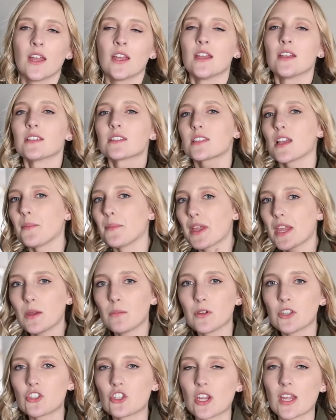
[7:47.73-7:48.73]
some
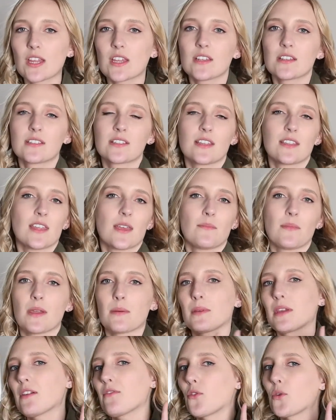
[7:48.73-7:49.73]
images and then
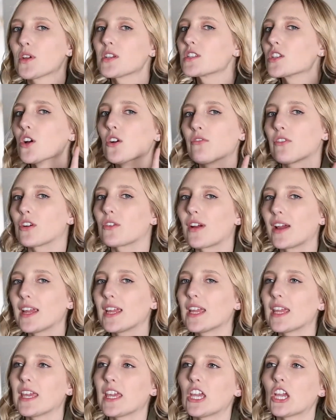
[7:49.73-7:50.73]
maybe a voiceover right
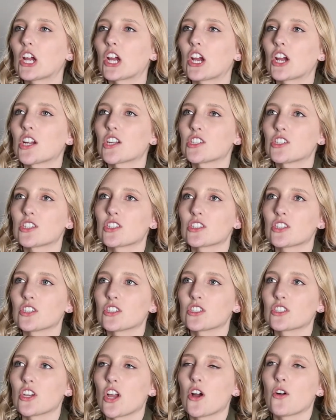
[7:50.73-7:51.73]
here just to
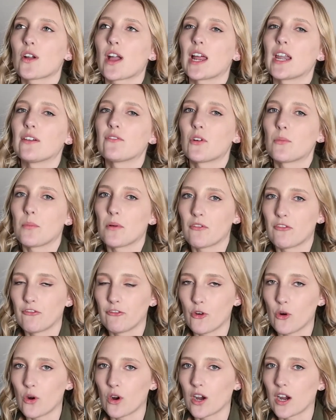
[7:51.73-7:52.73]
show kind of a
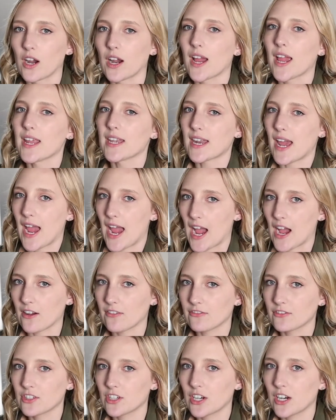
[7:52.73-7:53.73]
before and
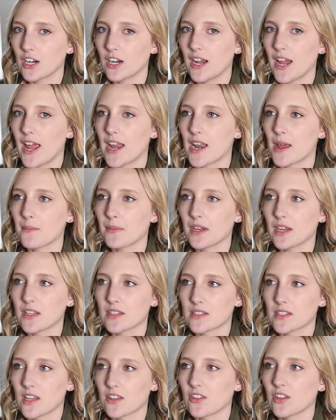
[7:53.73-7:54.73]
after. And I mean,
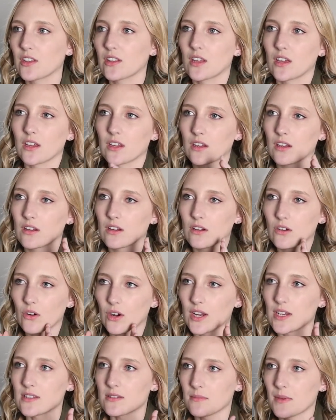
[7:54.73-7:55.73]
it's nothing like
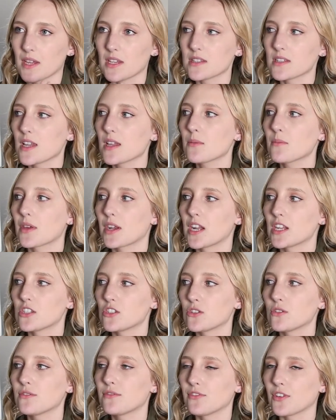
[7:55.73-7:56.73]
crazy amazing, but I
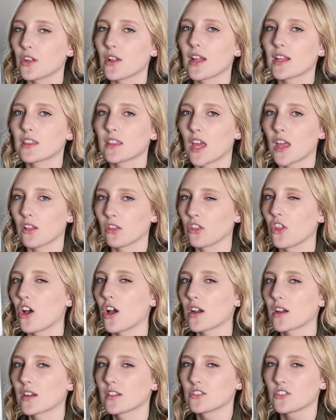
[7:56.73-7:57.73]
do feel like they
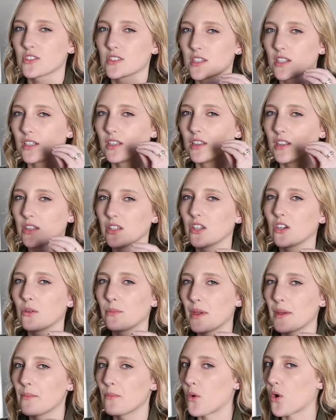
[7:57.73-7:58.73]
look just a little
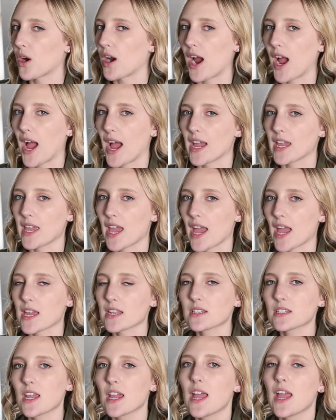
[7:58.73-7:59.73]
bit more high
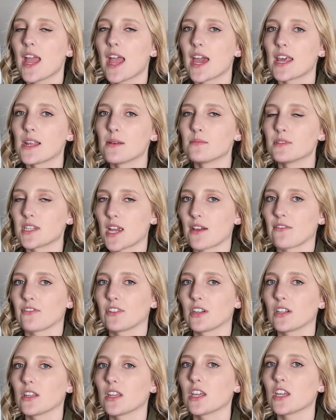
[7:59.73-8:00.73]
end, and I'm
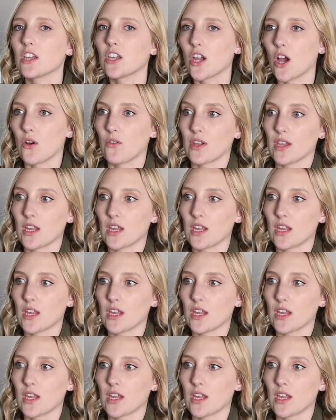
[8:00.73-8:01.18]
definitely going